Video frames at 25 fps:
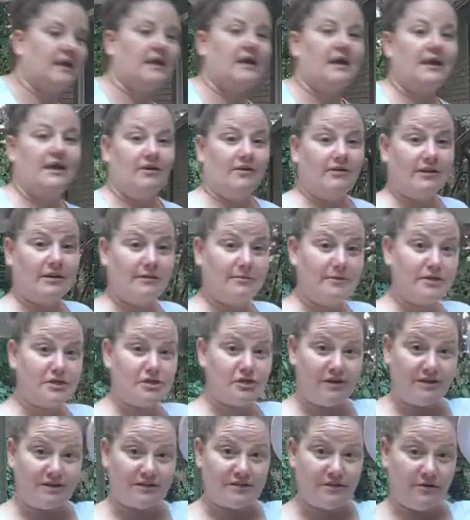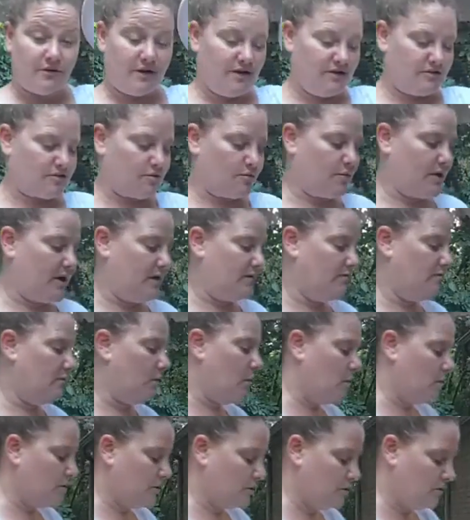here, let me show you. So here's a round
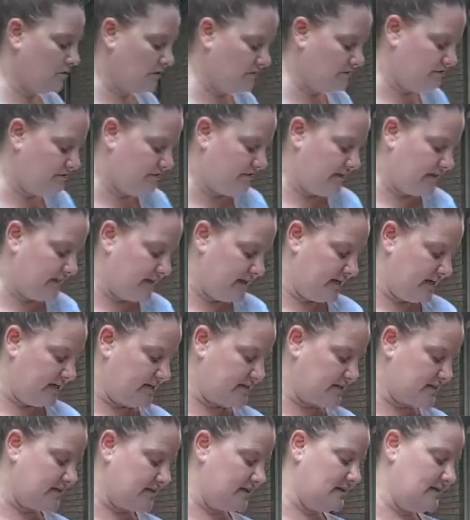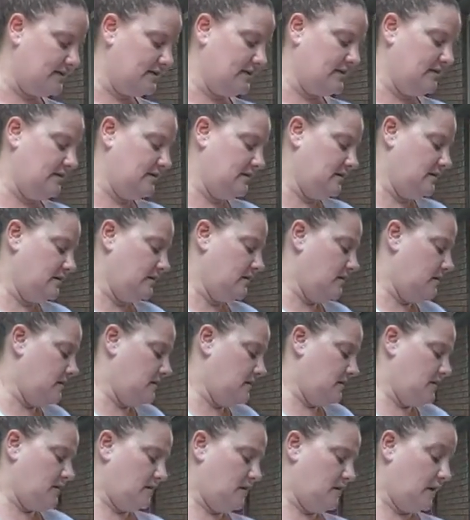bowl. You can fit this.
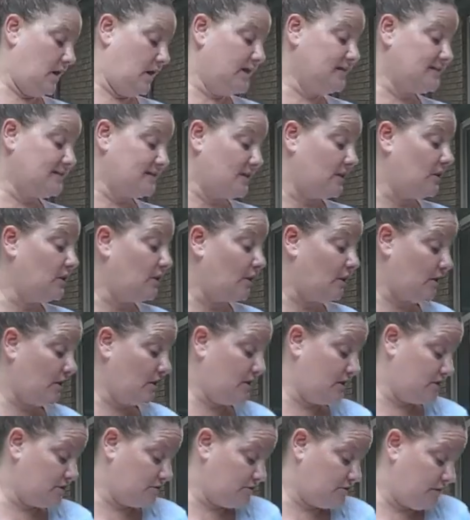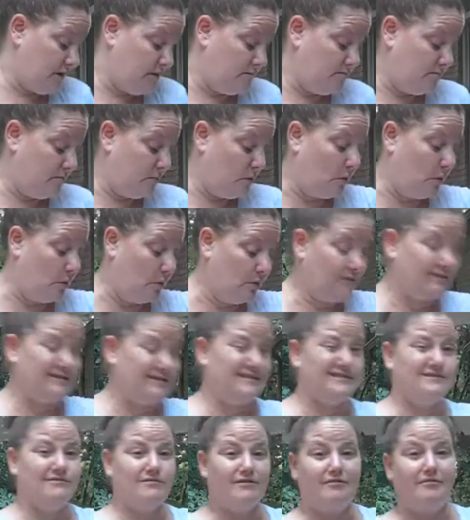It's a large round bowl.
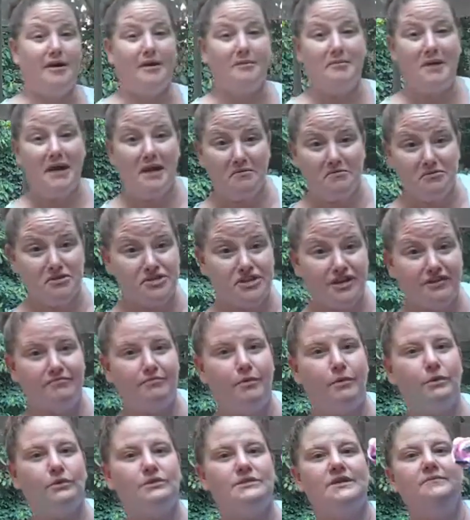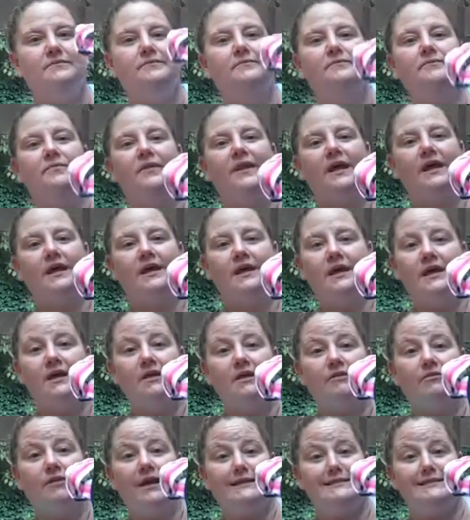It's one of my Pampered Chef bowls.
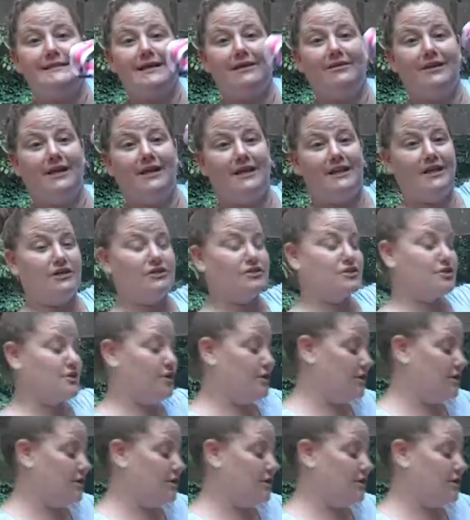Right down in there, so you